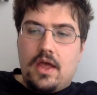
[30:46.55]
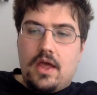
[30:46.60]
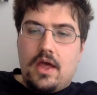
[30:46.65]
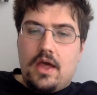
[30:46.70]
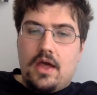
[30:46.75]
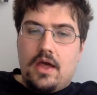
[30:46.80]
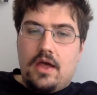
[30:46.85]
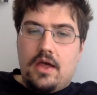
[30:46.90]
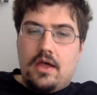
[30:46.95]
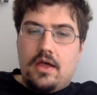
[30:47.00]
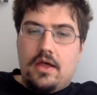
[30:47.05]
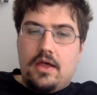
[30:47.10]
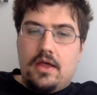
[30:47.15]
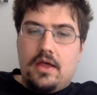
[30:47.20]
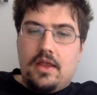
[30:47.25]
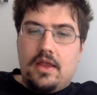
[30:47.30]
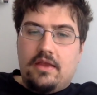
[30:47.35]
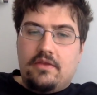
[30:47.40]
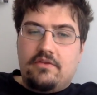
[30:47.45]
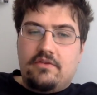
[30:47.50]

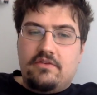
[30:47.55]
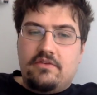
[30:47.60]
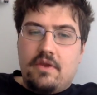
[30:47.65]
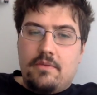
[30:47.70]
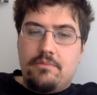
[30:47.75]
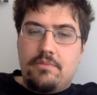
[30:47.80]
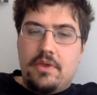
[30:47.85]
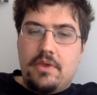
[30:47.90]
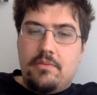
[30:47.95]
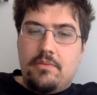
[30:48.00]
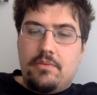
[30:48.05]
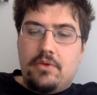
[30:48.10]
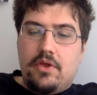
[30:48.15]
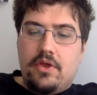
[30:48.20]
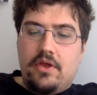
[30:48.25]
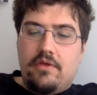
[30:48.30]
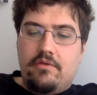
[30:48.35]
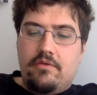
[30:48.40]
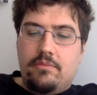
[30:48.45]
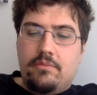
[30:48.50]
And I guess some
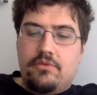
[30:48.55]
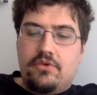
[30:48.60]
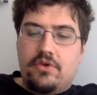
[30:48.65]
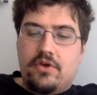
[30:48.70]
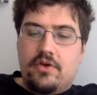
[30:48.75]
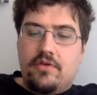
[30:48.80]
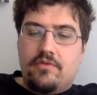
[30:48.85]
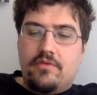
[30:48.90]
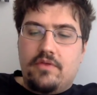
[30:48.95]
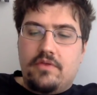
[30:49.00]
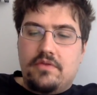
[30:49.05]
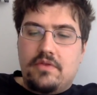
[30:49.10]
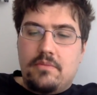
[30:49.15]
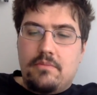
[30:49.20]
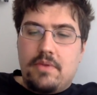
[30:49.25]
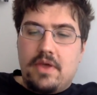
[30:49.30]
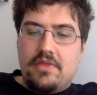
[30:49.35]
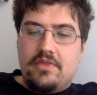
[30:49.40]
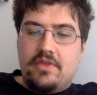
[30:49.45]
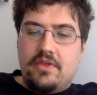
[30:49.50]
people have observed that the
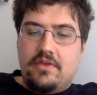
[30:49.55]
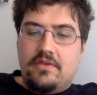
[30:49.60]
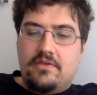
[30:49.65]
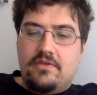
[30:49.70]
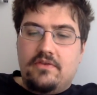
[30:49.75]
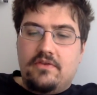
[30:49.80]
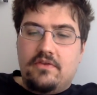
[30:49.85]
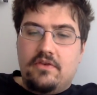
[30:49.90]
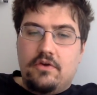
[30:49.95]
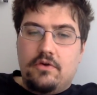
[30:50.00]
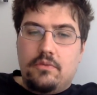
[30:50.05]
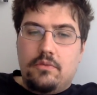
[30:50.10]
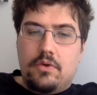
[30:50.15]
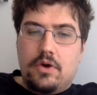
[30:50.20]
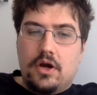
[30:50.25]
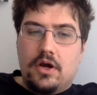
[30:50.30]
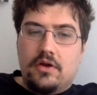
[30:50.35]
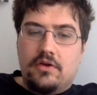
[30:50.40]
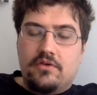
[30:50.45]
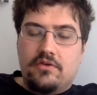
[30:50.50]
method still
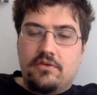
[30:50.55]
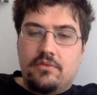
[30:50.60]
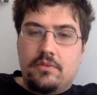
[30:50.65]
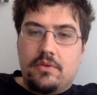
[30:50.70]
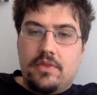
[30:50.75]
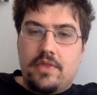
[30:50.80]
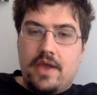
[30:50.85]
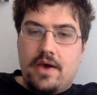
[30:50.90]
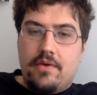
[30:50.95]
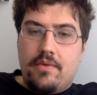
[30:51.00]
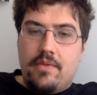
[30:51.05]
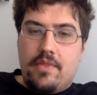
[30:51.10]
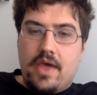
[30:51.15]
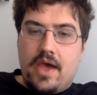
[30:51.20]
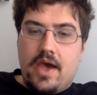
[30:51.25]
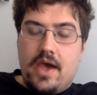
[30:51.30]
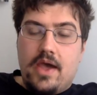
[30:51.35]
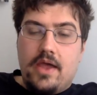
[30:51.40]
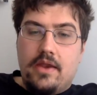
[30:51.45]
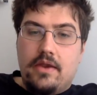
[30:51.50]
works without
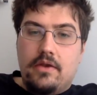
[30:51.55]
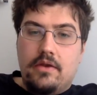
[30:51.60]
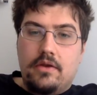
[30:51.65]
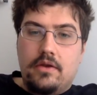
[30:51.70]
that